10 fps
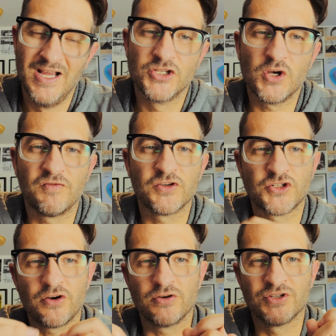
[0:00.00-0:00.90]
So, for
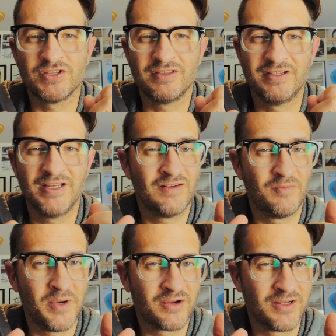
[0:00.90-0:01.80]
starters, the Native
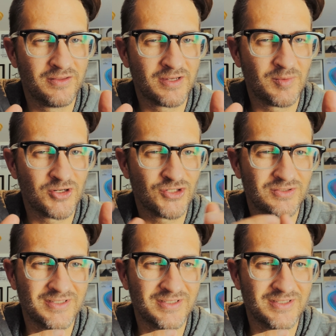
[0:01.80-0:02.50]
American in the commercial,